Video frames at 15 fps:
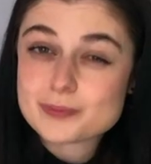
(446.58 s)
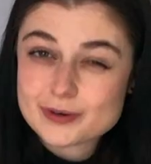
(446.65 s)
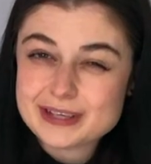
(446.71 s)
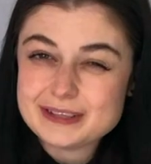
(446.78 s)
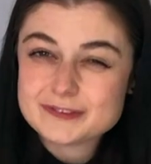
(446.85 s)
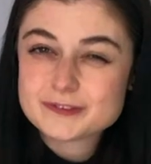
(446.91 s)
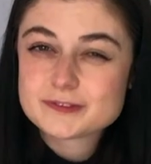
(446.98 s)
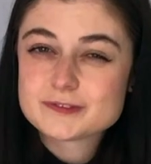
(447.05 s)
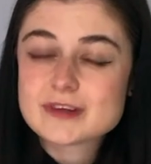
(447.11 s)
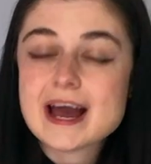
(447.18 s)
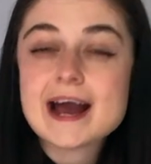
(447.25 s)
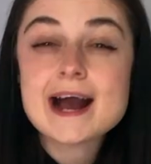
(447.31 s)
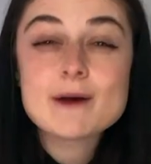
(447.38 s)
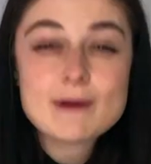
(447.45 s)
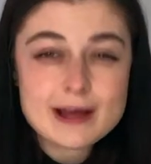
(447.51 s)
priests.
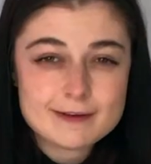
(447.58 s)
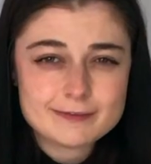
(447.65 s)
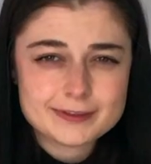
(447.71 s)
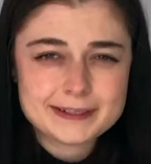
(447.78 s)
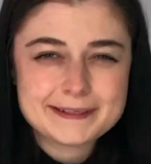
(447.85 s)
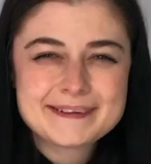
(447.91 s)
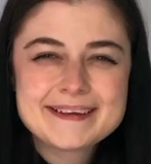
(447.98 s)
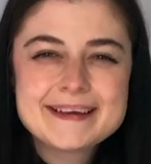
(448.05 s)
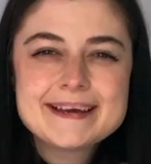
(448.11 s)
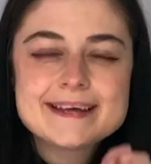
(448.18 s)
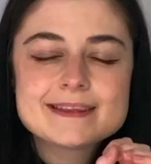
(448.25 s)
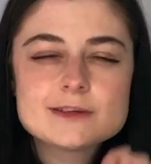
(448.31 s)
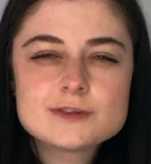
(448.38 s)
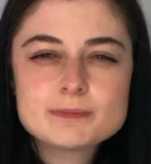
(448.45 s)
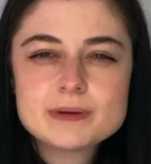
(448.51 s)
However,
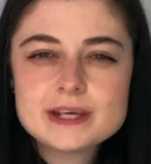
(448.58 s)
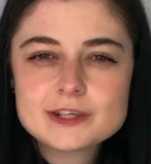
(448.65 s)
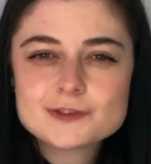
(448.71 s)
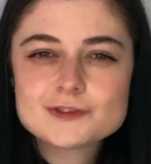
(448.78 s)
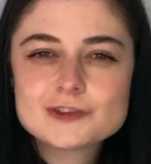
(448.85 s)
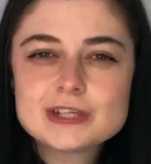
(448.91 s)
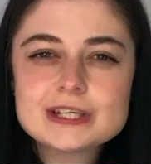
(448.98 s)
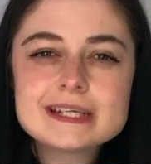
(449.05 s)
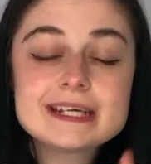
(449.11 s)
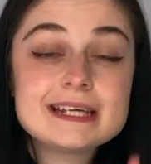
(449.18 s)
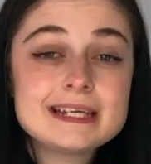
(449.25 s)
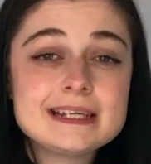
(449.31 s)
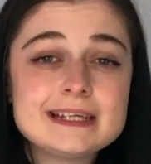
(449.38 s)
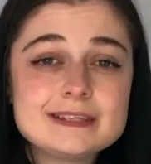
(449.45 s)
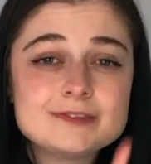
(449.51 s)
the depiction
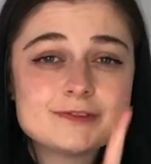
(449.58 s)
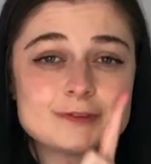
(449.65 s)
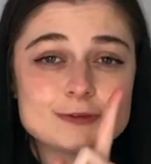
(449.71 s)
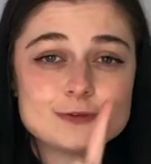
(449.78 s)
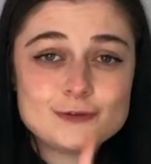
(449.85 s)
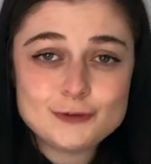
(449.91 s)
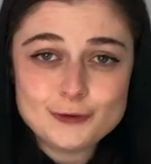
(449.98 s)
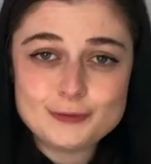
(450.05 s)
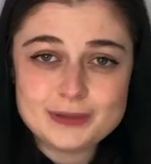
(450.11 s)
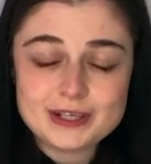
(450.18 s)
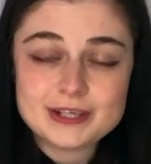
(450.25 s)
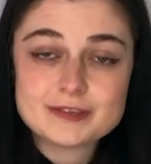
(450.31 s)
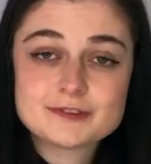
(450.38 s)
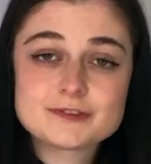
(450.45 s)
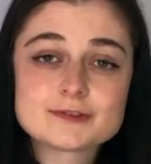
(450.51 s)
is
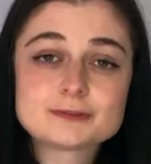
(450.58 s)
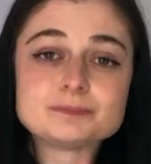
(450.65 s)
dubious.